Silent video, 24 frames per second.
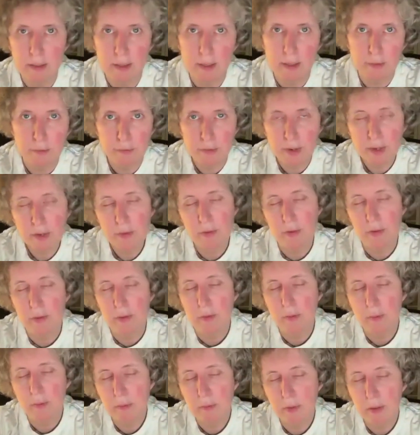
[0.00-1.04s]

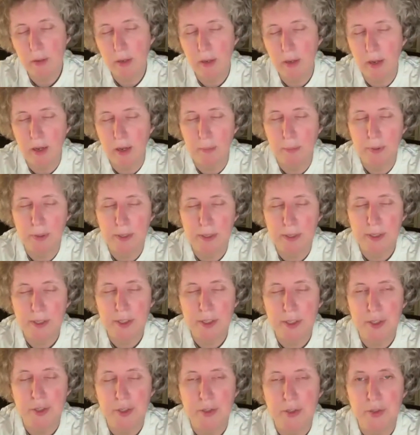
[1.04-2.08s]
federal
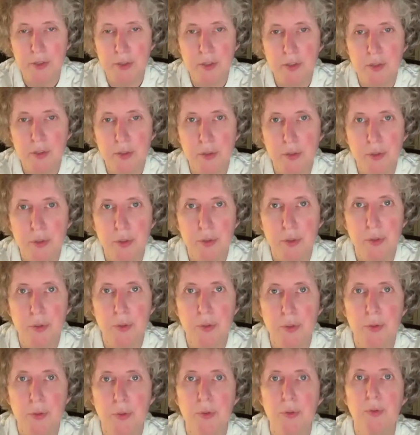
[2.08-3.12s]
politicians
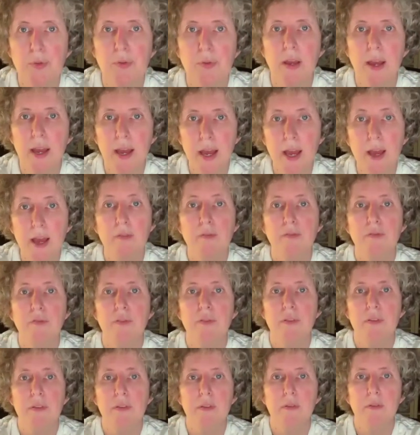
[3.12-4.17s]
to have
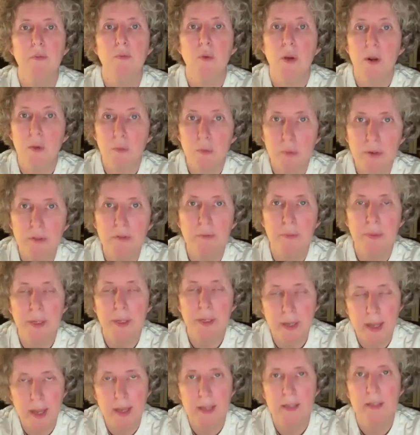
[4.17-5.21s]
what we've
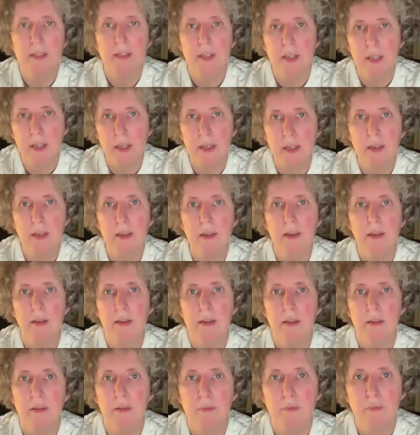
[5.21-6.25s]
been asking
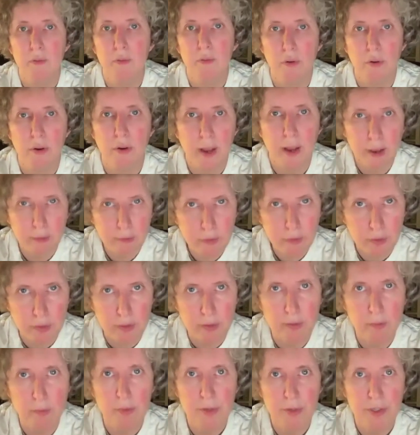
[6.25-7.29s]

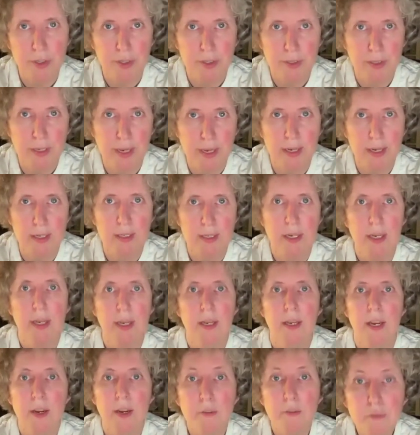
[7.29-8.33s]
forever, which is that
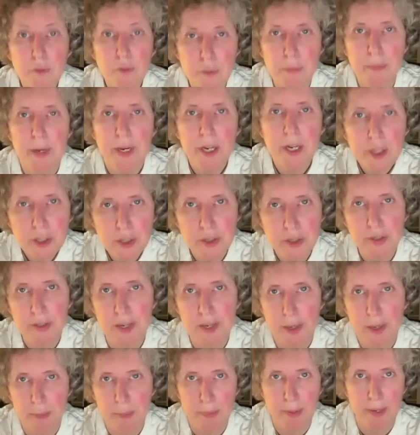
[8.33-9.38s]
information
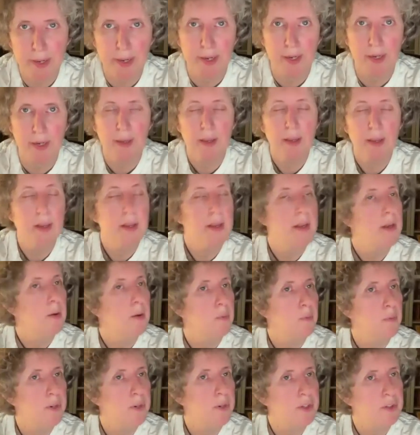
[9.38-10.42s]
campaign,
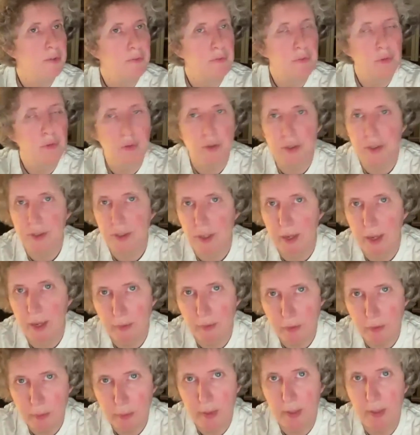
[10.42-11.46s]
which of course
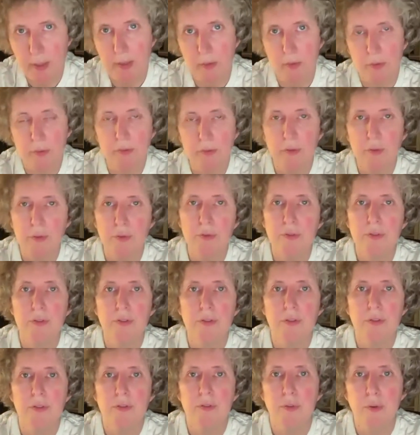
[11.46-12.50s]
everybody
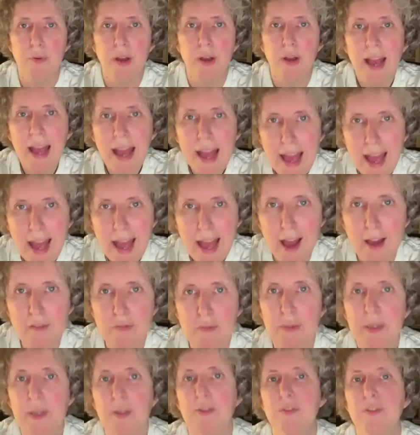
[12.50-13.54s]
refused to
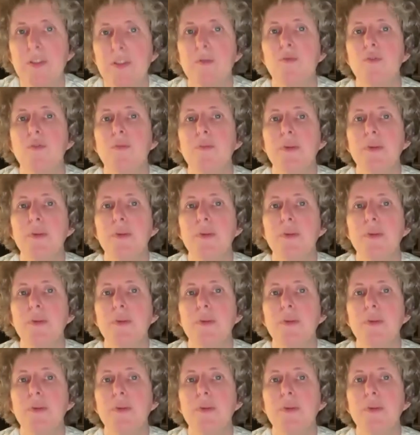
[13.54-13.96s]
have because it would